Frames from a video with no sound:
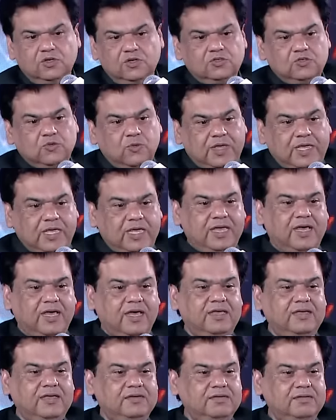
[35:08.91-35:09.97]
So
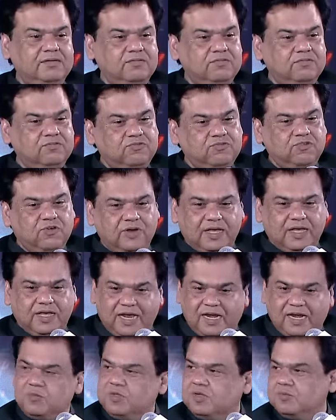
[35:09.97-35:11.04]
AI for
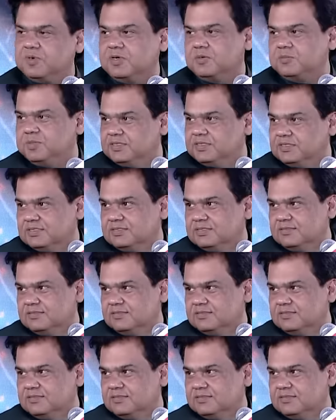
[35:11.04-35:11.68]
academic purpose